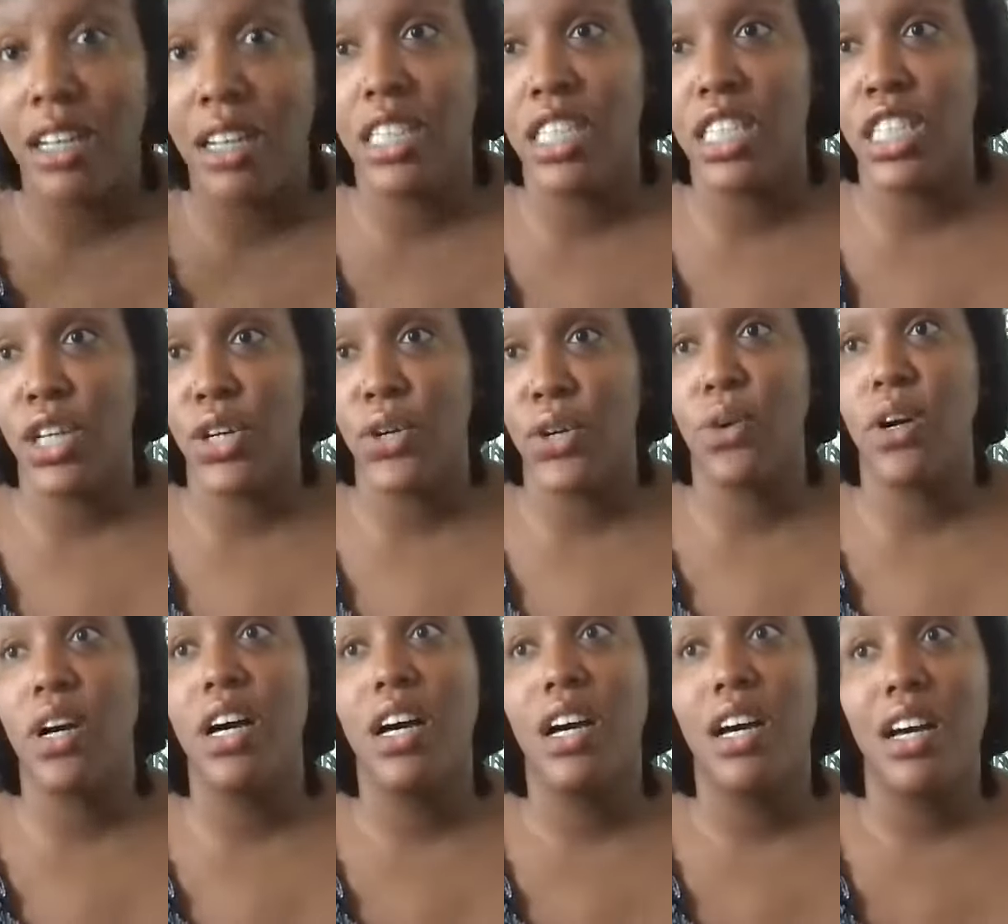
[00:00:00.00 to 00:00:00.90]

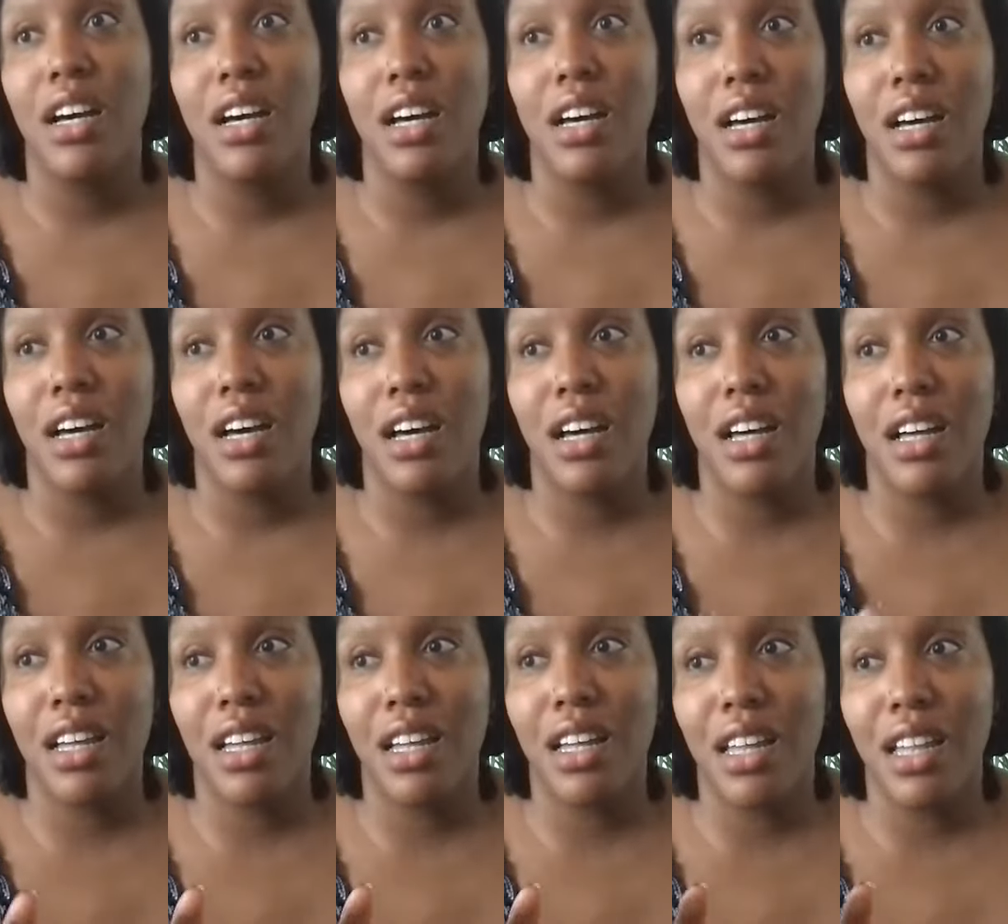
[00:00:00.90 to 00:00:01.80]
So
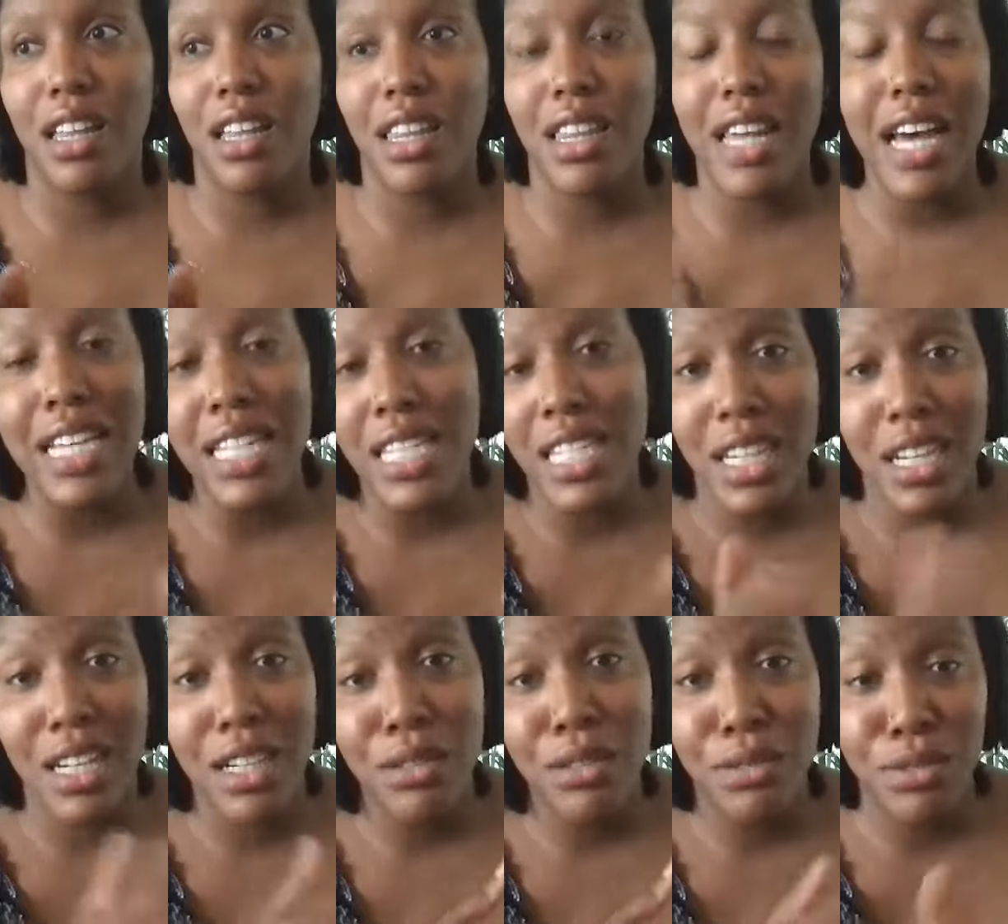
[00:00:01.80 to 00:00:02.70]
that
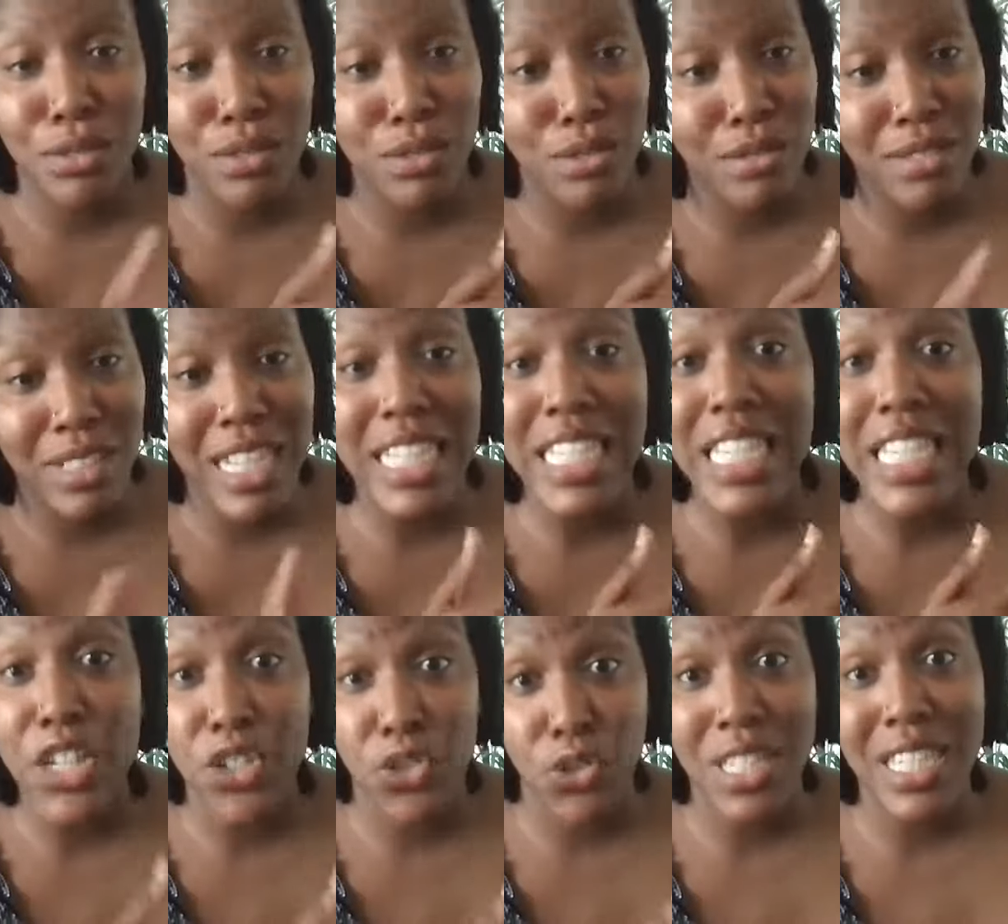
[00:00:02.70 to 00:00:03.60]
stuff is
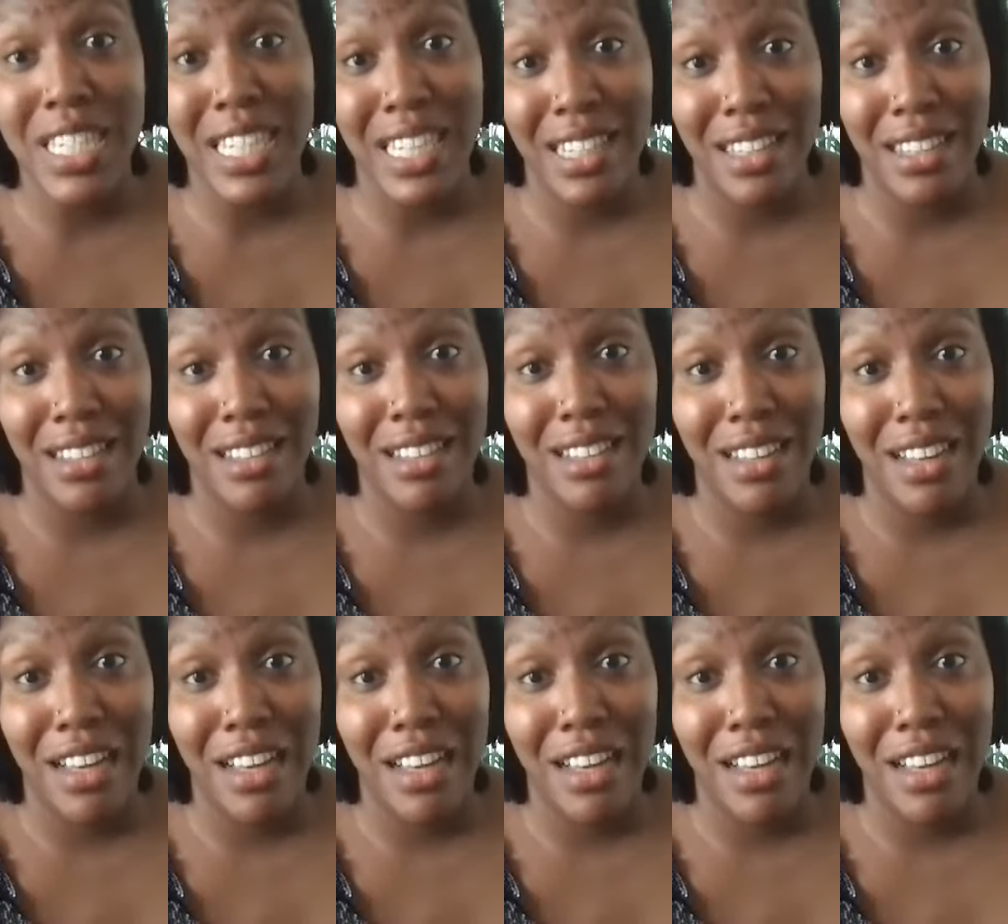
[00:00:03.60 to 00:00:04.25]
interesting,